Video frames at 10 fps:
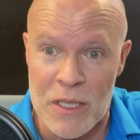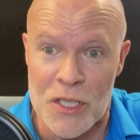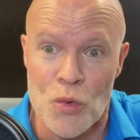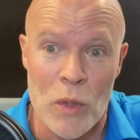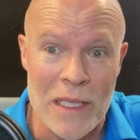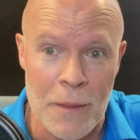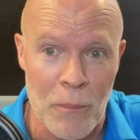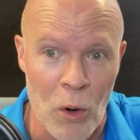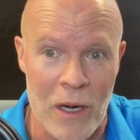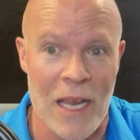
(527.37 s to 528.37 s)
This is really
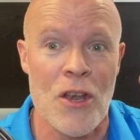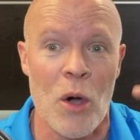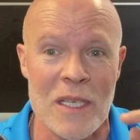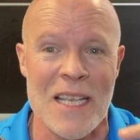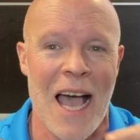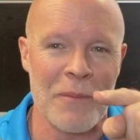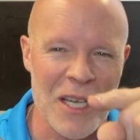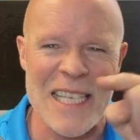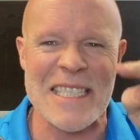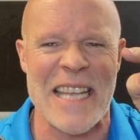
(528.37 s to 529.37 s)
important. And notice, I'm
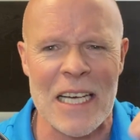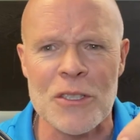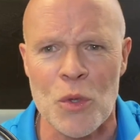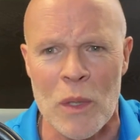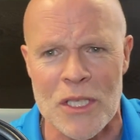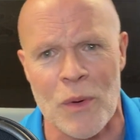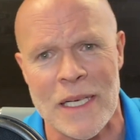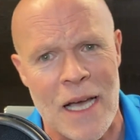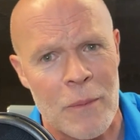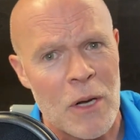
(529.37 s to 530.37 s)
not gonna tell you what to write down.